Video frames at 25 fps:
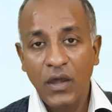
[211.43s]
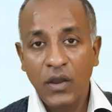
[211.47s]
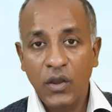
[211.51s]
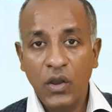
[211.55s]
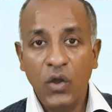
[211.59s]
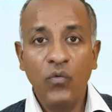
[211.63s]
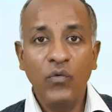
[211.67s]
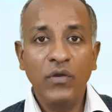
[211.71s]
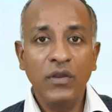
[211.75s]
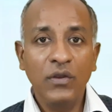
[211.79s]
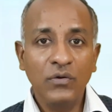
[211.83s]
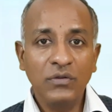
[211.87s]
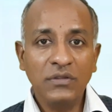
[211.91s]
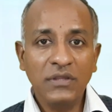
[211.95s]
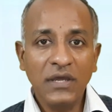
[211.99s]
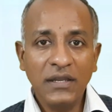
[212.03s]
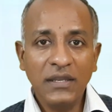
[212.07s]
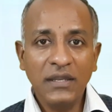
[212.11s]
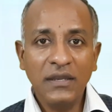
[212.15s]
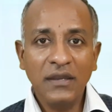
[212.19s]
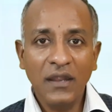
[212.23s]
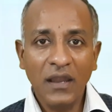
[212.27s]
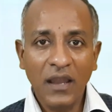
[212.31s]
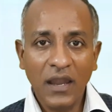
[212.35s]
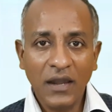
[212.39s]
Now we know that
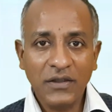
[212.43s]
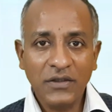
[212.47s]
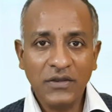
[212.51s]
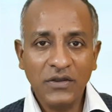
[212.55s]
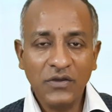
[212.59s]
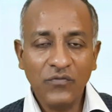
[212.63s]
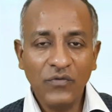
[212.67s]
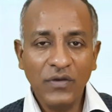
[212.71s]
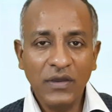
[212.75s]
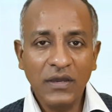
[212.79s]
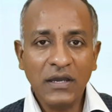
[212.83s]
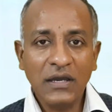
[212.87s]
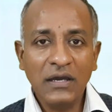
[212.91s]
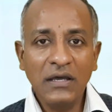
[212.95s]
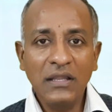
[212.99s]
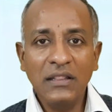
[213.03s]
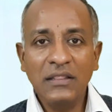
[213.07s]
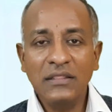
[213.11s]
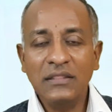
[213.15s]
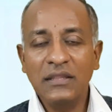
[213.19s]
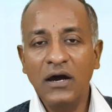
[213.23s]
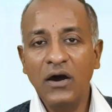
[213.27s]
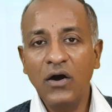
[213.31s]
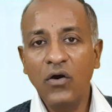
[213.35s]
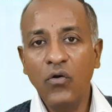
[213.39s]
in electric vehicle,
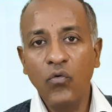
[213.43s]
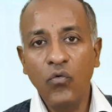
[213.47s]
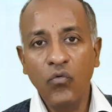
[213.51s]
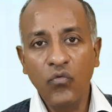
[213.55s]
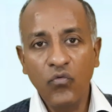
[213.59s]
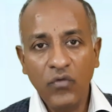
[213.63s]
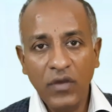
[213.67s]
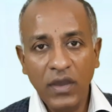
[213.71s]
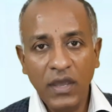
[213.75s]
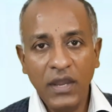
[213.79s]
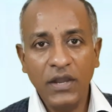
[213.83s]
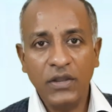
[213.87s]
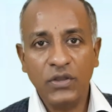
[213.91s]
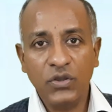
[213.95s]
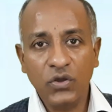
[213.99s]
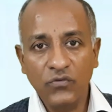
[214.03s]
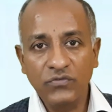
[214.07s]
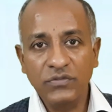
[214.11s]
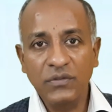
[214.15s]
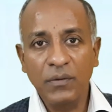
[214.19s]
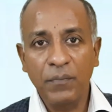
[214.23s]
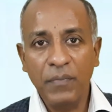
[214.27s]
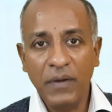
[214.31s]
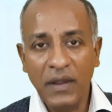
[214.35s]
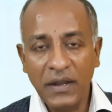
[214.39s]
the weight of
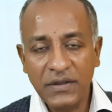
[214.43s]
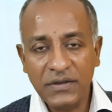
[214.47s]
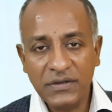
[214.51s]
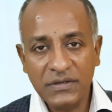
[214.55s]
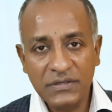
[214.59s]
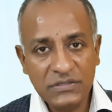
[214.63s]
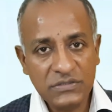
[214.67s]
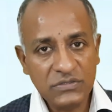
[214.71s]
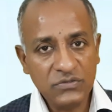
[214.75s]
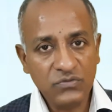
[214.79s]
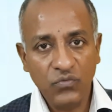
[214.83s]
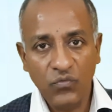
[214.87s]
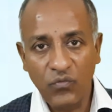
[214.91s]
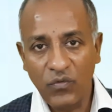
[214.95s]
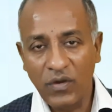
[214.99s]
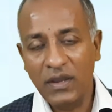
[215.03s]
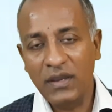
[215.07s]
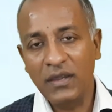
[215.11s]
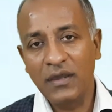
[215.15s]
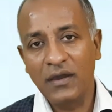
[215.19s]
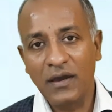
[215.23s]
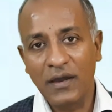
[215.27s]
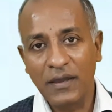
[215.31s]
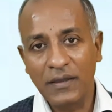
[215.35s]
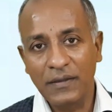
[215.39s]
the battery is
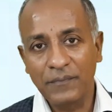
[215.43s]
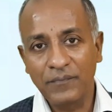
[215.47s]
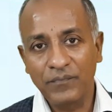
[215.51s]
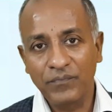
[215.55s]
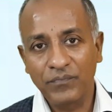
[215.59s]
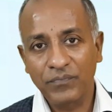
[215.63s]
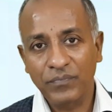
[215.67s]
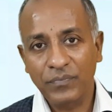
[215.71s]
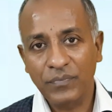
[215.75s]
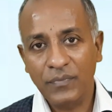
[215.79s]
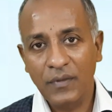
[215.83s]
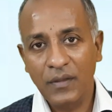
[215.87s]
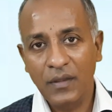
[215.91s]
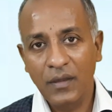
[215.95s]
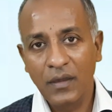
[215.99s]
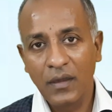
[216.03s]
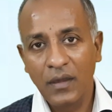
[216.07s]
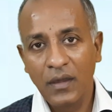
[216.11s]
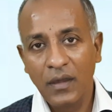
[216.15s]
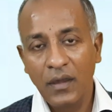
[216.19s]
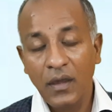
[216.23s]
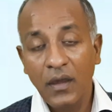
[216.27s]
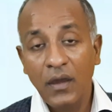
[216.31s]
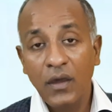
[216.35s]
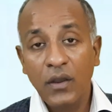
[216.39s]
very high.
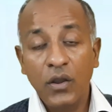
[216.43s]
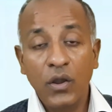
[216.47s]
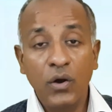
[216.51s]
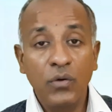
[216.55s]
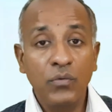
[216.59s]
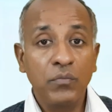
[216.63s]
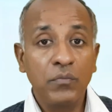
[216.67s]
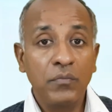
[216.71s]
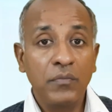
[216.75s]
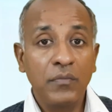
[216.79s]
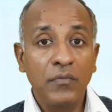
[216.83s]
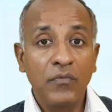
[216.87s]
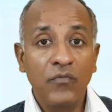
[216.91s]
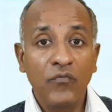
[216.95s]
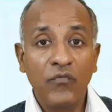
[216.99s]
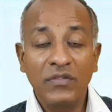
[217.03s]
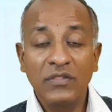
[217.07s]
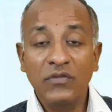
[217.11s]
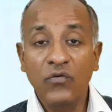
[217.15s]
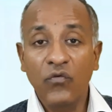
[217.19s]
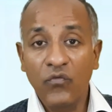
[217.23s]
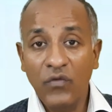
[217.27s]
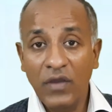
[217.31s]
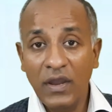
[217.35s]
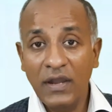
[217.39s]
Now, when
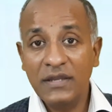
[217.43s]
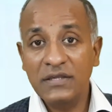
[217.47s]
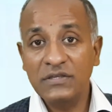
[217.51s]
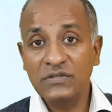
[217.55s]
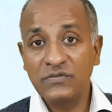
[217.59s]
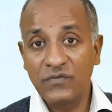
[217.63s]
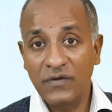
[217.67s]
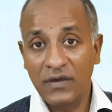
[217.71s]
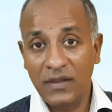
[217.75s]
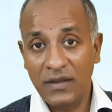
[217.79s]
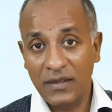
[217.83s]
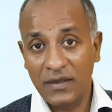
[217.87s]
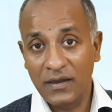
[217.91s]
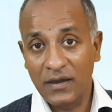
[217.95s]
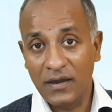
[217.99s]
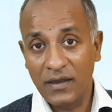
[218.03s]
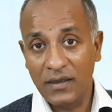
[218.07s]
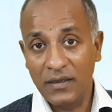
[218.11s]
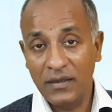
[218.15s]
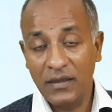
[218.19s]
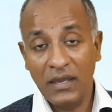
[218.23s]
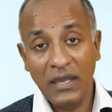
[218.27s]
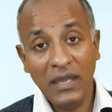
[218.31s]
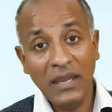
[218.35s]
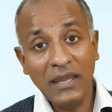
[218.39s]
the weight is very
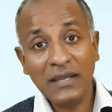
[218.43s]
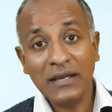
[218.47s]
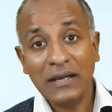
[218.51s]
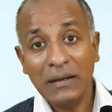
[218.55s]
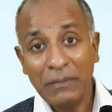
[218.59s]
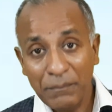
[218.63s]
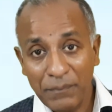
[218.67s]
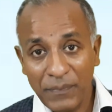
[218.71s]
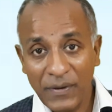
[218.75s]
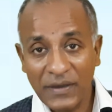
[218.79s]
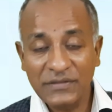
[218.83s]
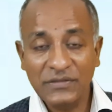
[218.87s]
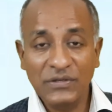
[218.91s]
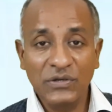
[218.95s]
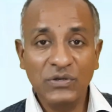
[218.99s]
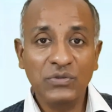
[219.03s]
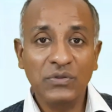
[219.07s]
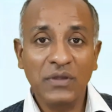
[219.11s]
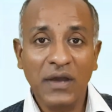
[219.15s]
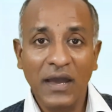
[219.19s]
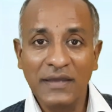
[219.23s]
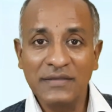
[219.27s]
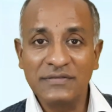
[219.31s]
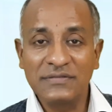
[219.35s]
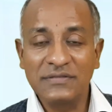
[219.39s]
high, in comparison to the
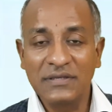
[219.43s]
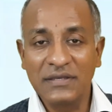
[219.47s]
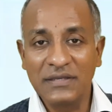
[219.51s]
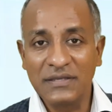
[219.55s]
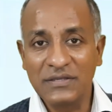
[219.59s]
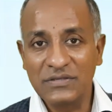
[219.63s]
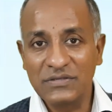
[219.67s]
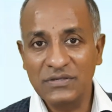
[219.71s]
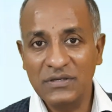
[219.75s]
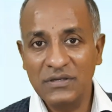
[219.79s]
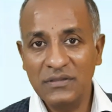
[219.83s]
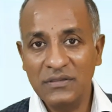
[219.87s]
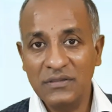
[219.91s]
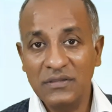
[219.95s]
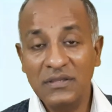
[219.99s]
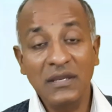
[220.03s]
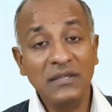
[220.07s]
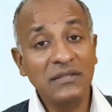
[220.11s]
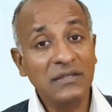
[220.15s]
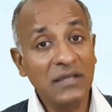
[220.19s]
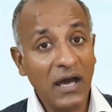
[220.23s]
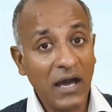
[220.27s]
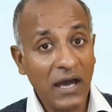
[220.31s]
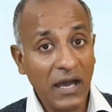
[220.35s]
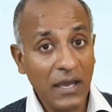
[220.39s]
IC engine, there is
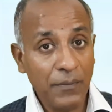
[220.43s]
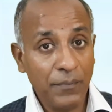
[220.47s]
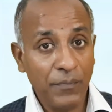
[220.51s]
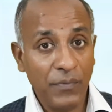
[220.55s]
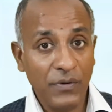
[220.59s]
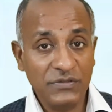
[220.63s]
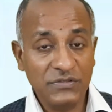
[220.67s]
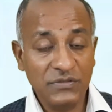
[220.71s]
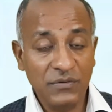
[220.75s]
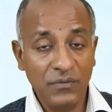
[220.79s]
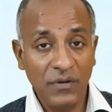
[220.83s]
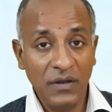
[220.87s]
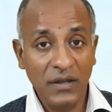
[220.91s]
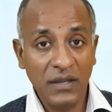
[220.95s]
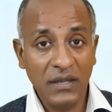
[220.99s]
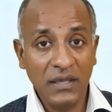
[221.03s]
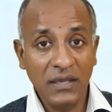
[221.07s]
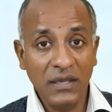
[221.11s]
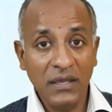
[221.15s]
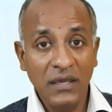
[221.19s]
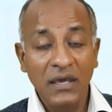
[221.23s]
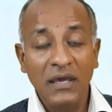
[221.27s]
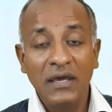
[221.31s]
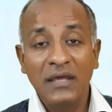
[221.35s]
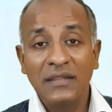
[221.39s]
a high
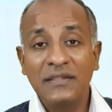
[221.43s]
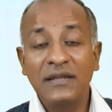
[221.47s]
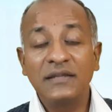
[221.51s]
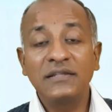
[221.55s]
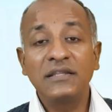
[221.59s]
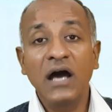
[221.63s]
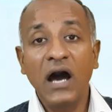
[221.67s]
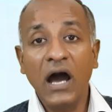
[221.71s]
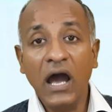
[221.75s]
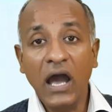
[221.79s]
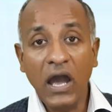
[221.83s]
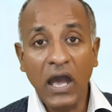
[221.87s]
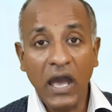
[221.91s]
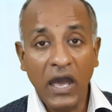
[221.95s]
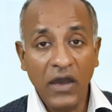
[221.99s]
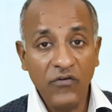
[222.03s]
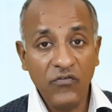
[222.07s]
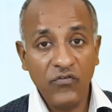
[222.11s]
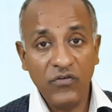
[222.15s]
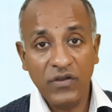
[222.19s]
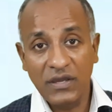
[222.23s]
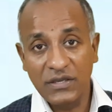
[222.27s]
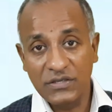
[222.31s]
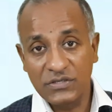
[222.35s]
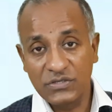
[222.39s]
possibility that the
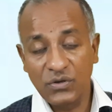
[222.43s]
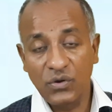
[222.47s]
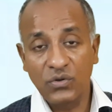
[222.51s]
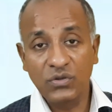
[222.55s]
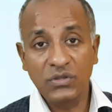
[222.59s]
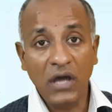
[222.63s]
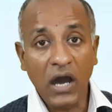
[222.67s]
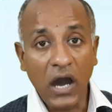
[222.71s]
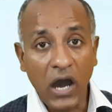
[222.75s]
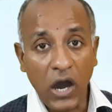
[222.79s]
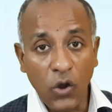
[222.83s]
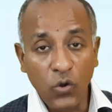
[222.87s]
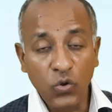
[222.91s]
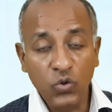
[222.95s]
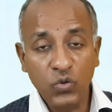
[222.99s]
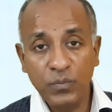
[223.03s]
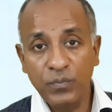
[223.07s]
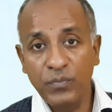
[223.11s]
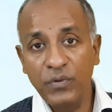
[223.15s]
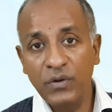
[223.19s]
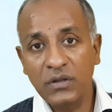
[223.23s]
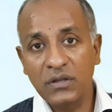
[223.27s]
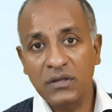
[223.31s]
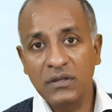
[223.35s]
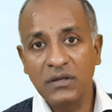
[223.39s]
average or the
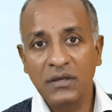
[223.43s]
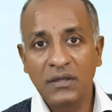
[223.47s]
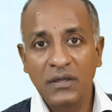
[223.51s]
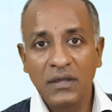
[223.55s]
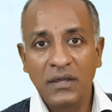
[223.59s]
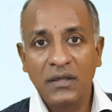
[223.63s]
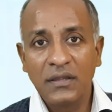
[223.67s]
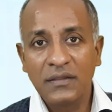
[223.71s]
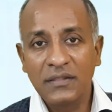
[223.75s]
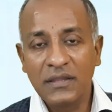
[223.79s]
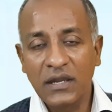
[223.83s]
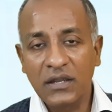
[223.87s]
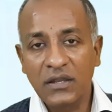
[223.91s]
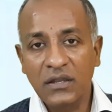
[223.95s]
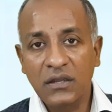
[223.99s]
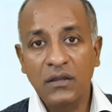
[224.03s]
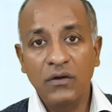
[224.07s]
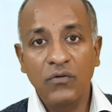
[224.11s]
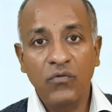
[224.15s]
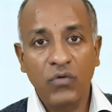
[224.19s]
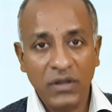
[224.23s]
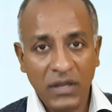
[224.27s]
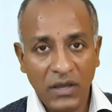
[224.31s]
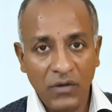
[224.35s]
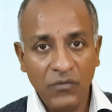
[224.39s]
output, that
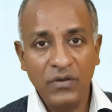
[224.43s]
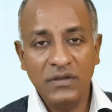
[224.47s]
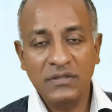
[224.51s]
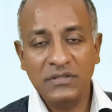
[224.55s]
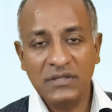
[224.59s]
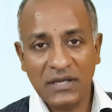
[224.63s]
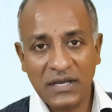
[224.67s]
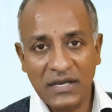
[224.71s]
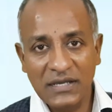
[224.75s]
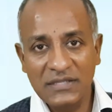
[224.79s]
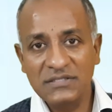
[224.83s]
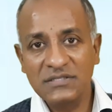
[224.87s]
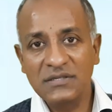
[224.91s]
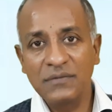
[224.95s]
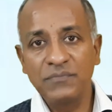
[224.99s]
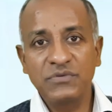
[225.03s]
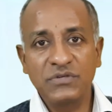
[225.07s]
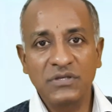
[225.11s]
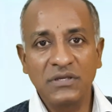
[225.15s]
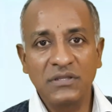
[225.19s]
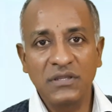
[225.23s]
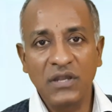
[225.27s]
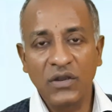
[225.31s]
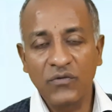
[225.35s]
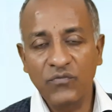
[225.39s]
whatever is the
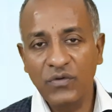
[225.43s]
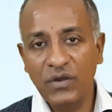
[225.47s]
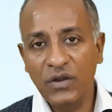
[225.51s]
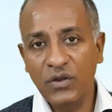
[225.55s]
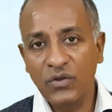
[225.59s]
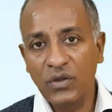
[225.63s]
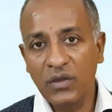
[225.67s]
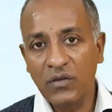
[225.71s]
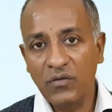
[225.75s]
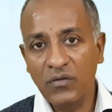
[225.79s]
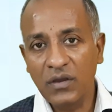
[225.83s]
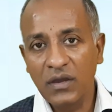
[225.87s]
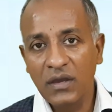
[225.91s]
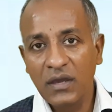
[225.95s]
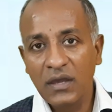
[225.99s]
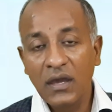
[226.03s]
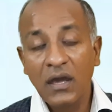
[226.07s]
consumption that we are doing,